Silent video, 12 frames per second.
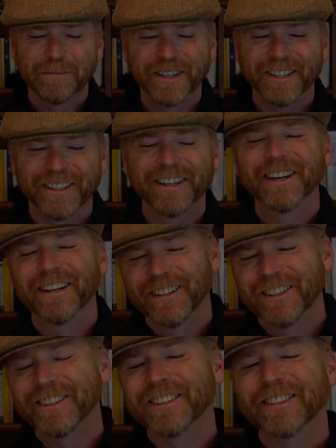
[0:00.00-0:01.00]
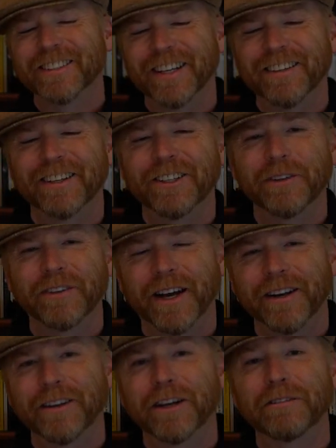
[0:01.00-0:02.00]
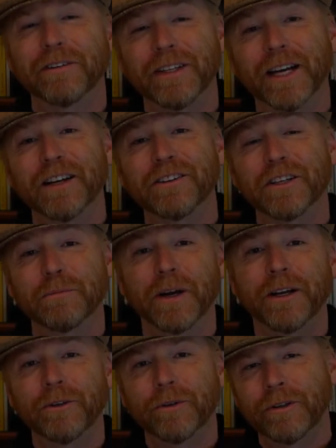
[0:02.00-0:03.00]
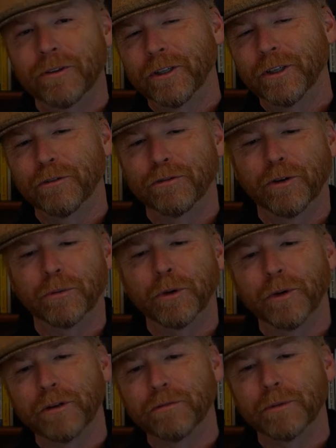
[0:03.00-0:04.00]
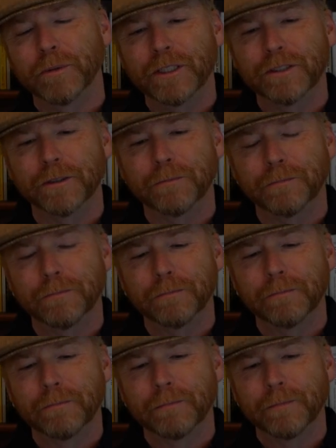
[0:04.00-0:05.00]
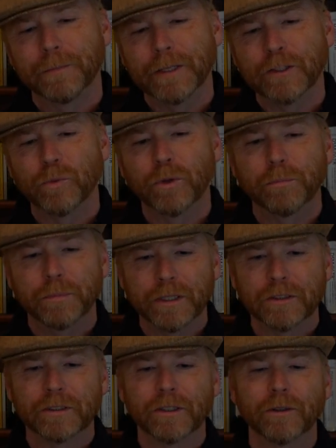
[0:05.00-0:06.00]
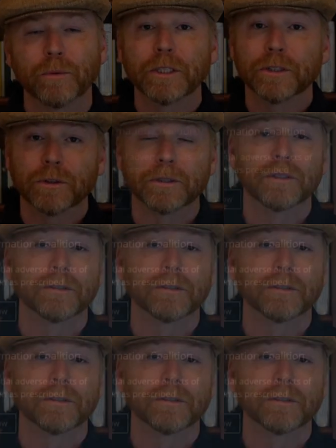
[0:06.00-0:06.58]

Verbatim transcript: but let's just say that you've had enough of the Ashton manual and you're looking for more information. That's where BIC's resources